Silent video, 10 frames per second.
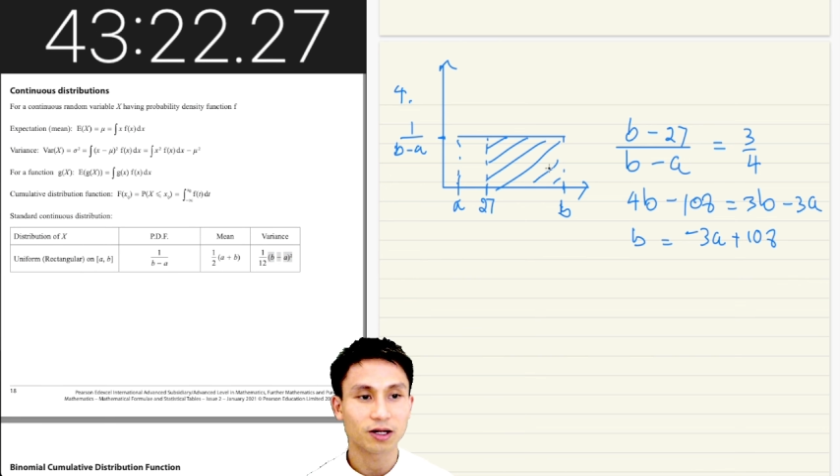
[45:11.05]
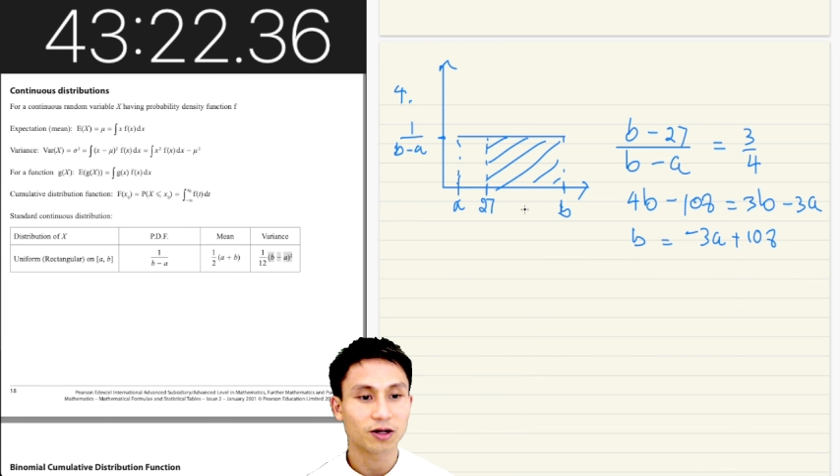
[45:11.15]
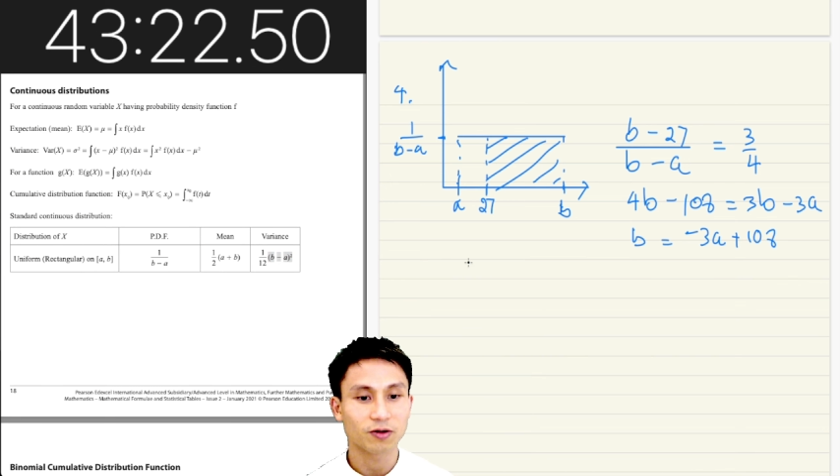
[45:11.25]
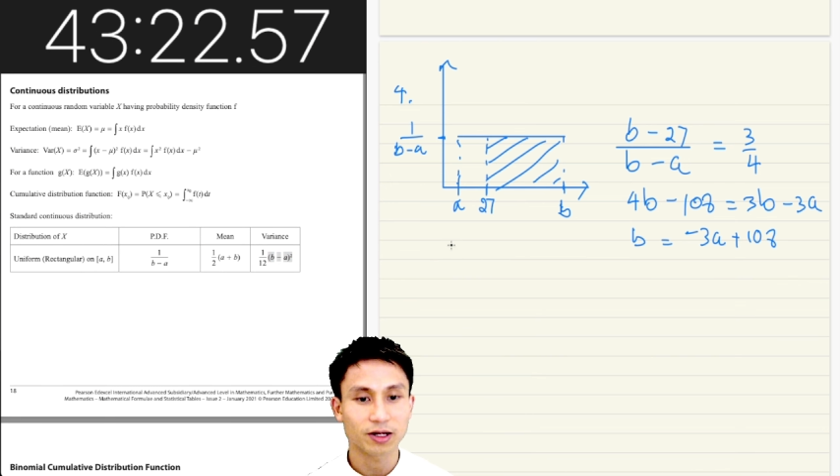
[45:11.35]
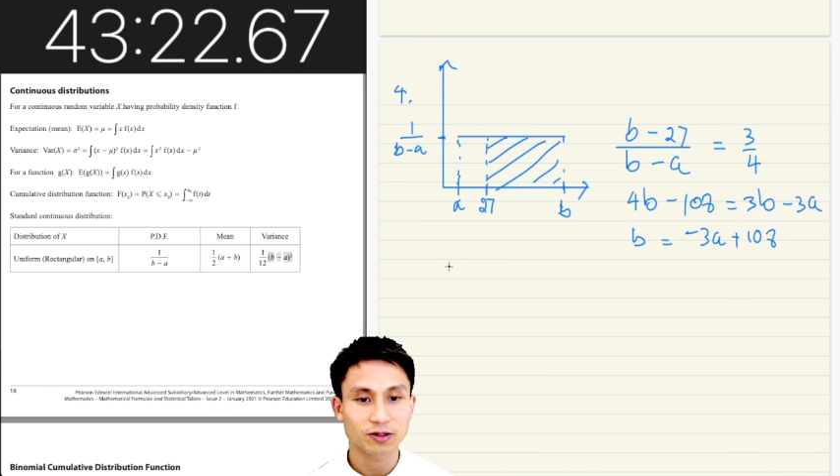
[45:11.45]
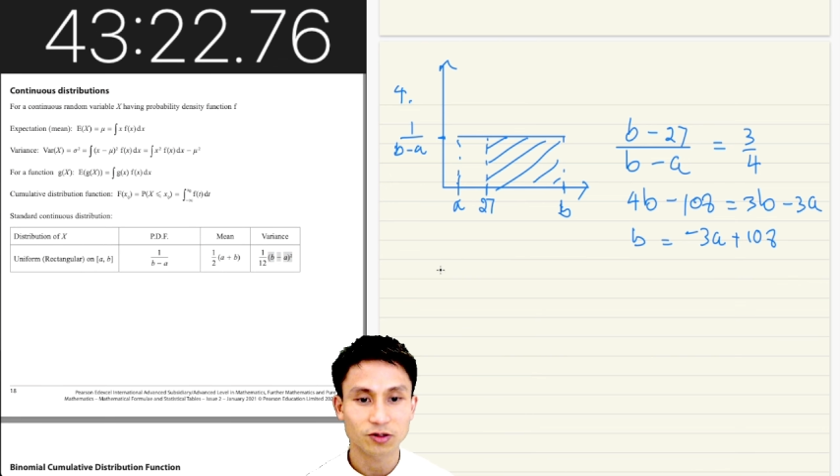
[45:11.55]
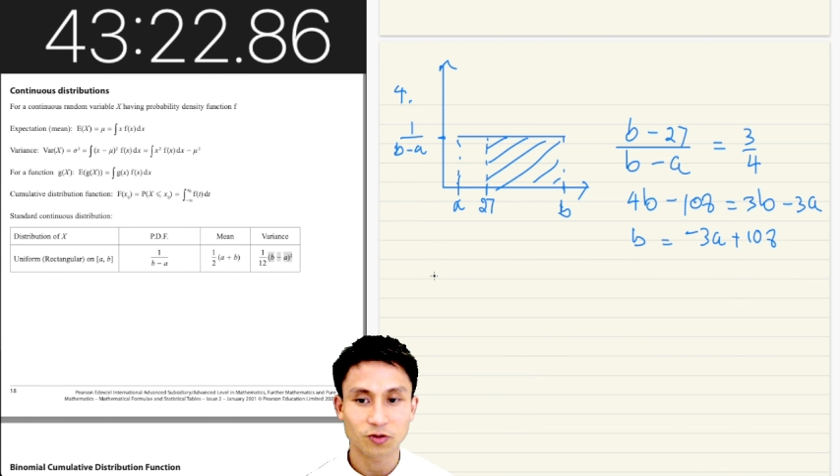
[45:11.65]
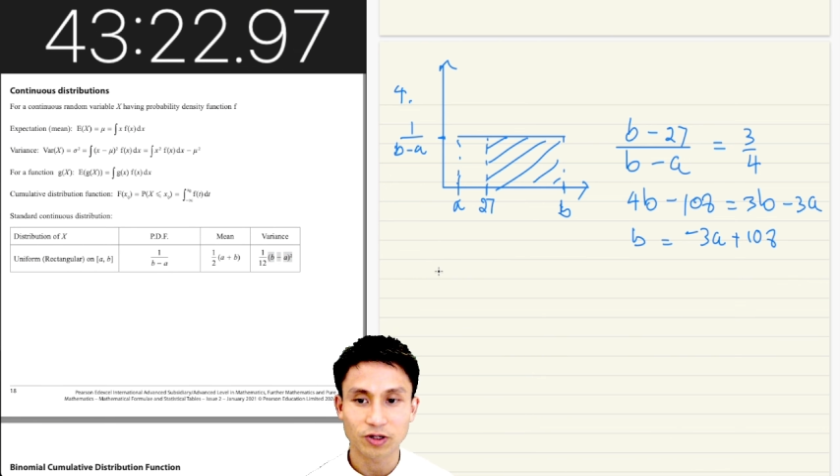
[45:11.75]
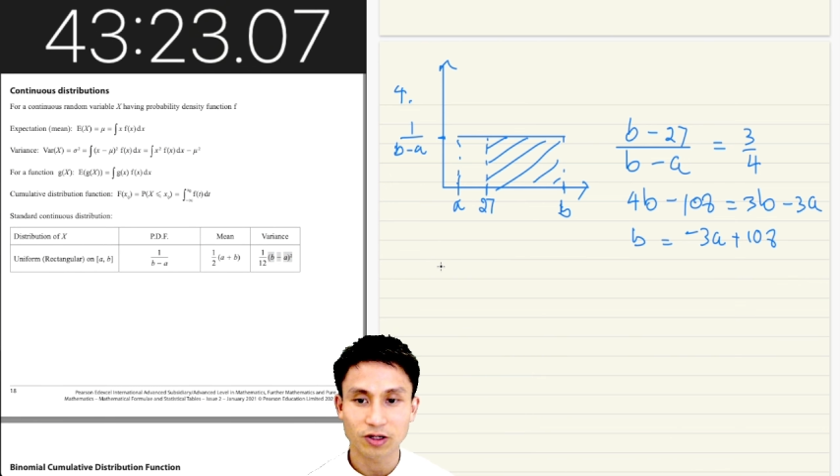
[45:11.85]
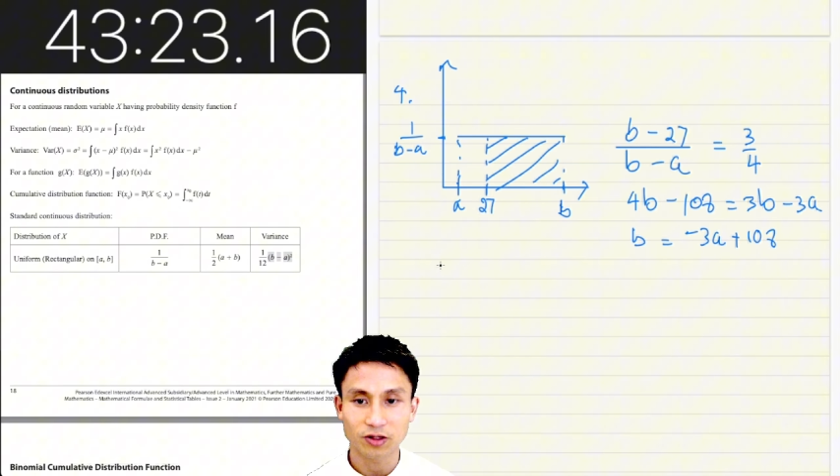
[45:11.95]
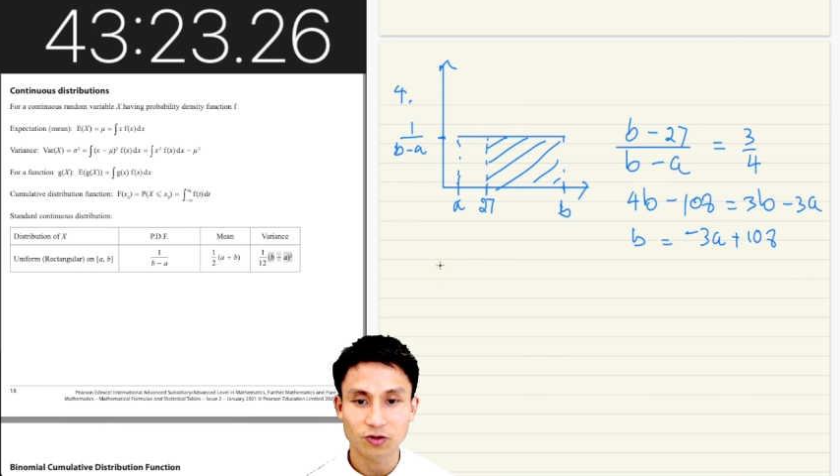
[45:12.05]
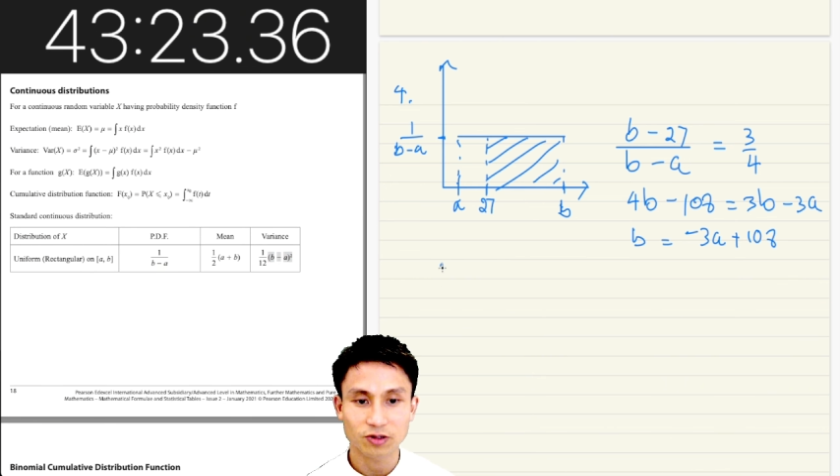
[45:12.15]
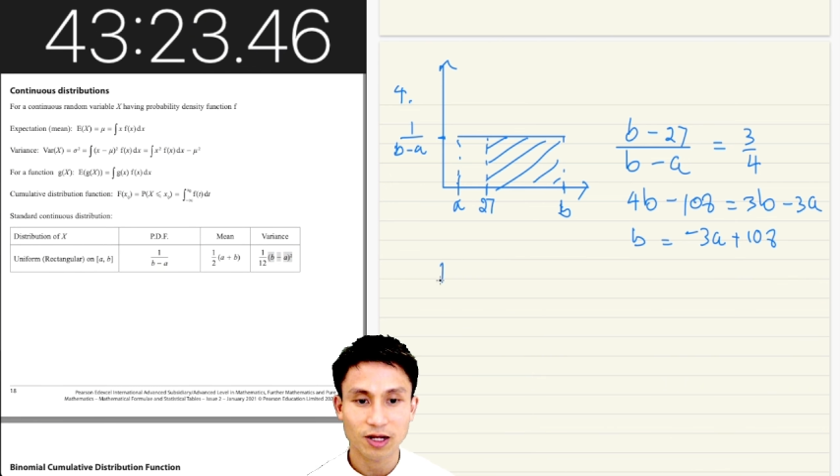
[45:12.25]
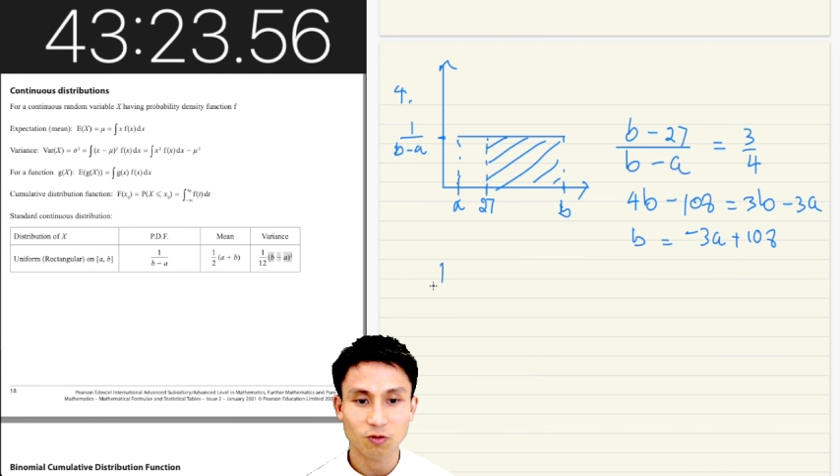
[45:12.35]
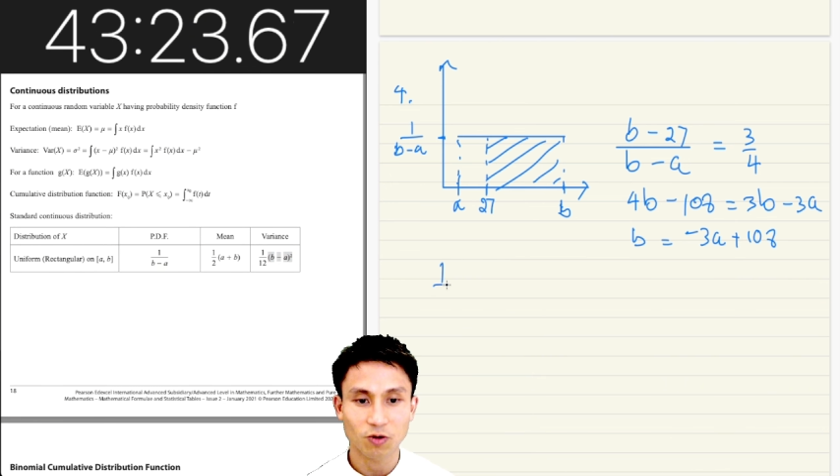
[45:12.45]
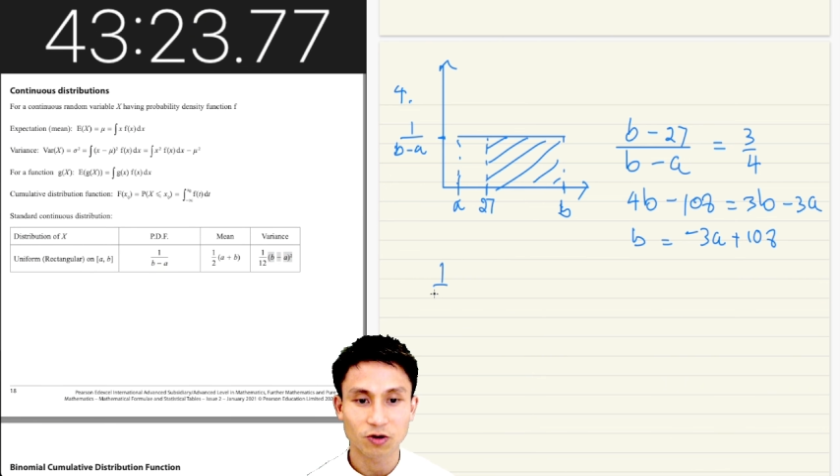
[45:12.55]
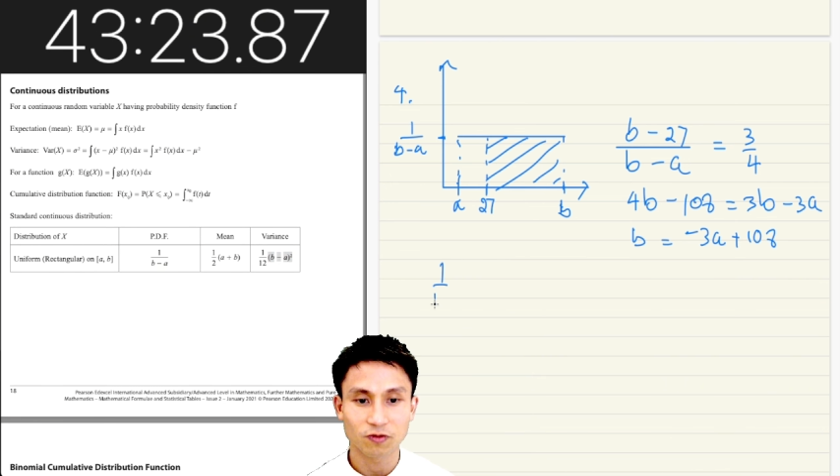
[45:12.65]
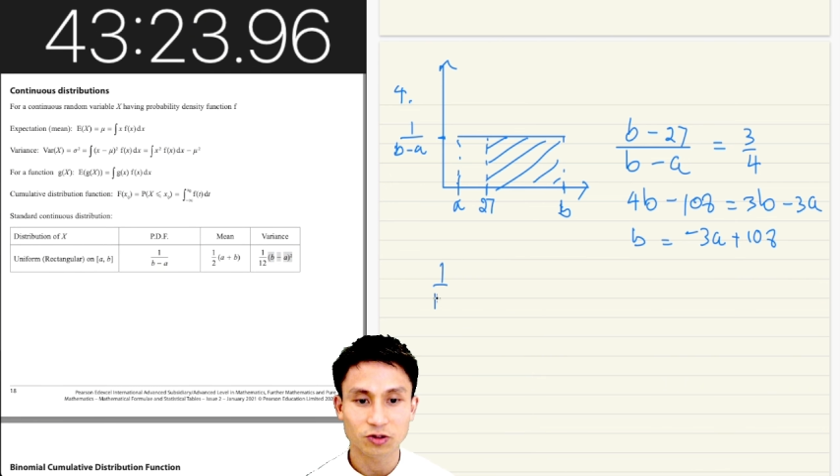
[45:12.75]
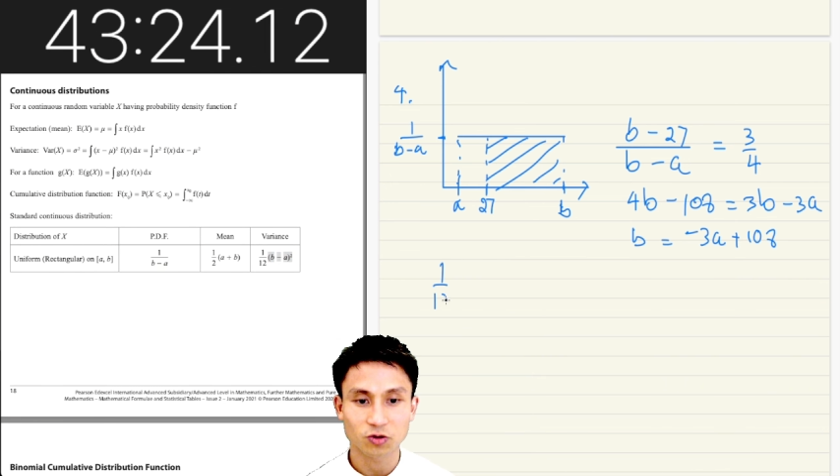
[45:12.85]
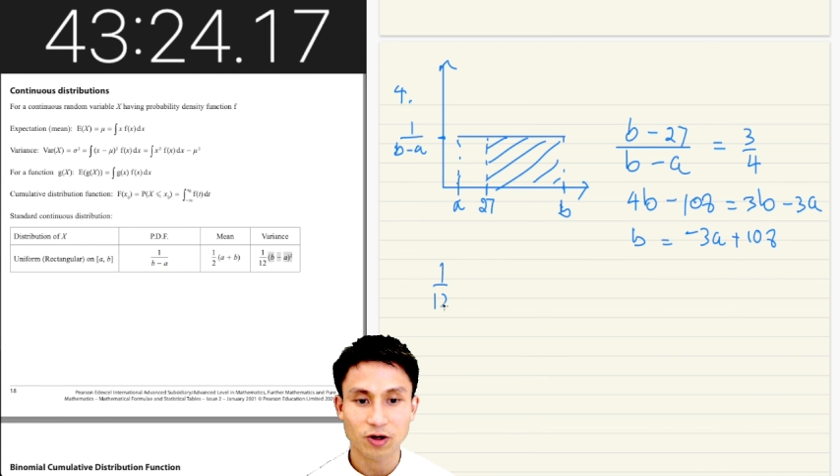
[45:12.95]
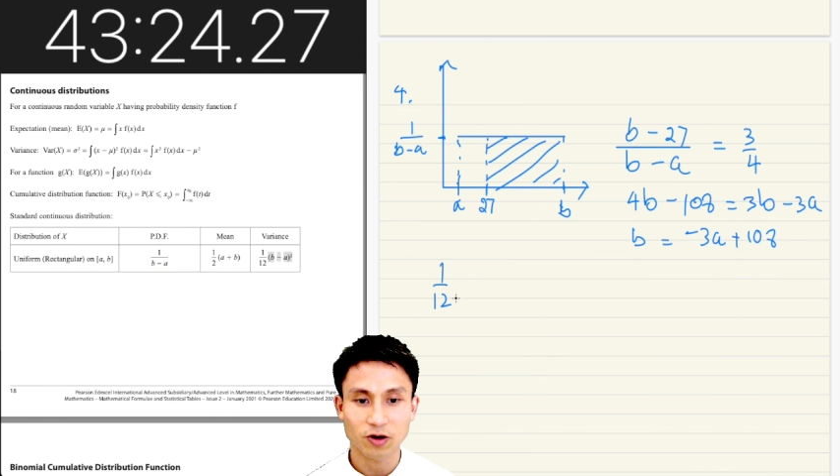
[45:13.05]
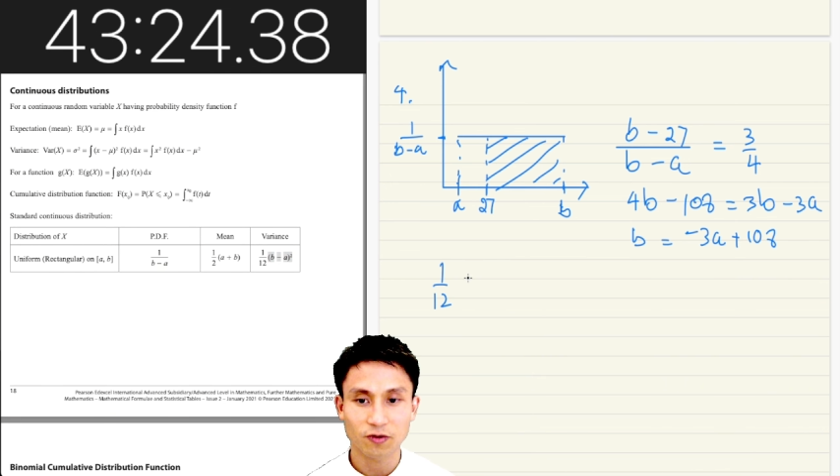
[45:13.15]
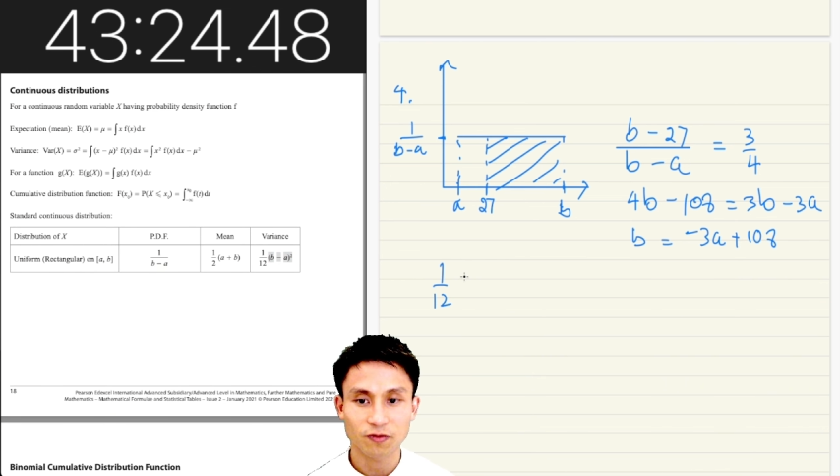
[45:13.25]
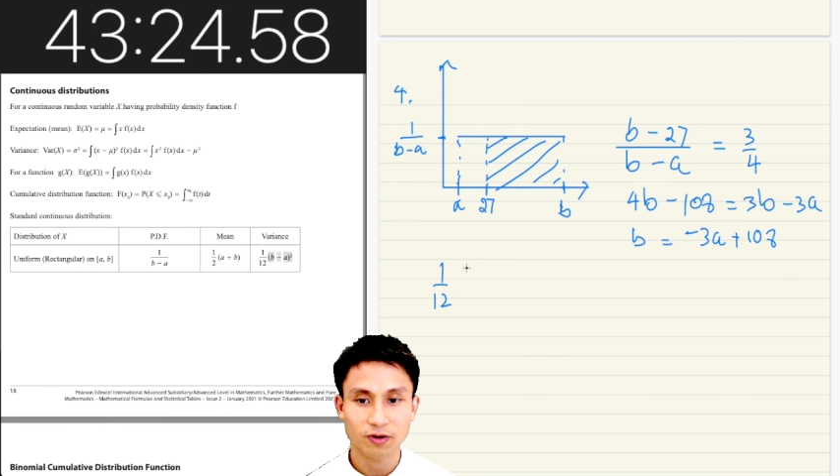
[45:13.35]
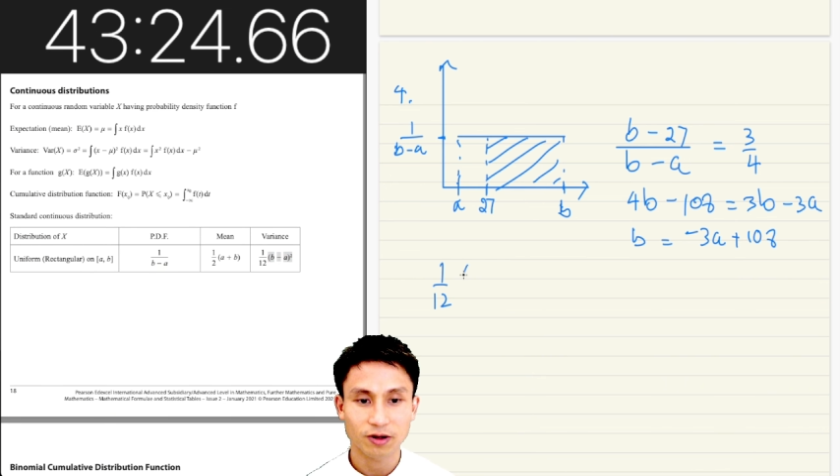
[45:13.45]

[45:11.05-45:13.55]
All right, so we're going to use that 1 over 12.